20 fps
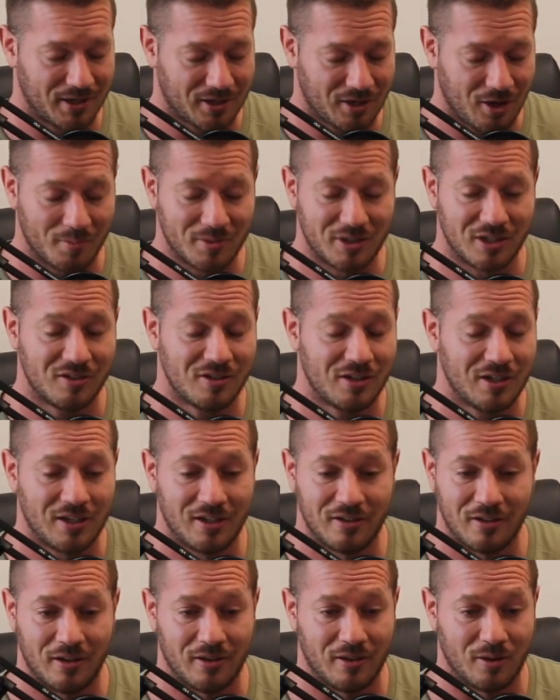competition
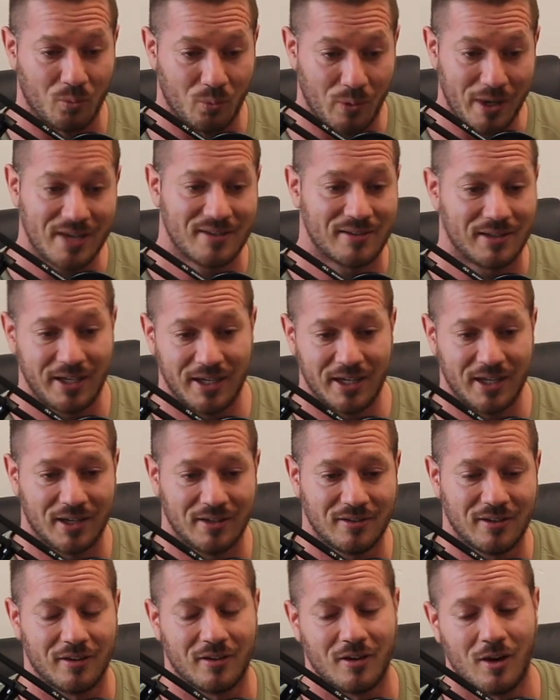and the weeks leading
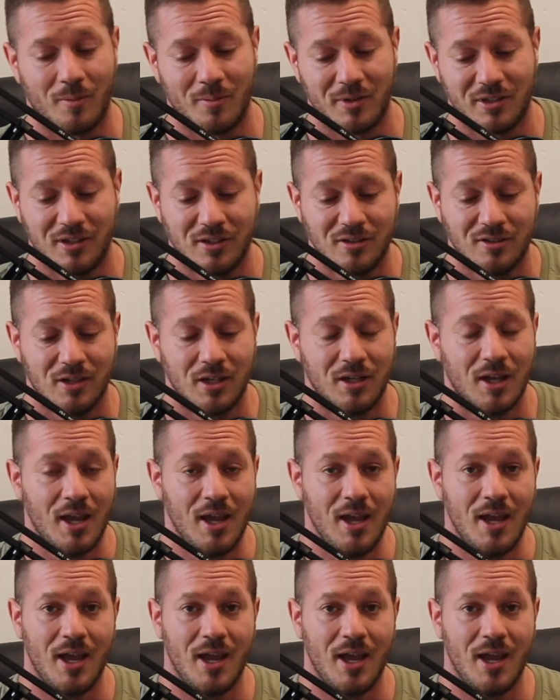into the competition,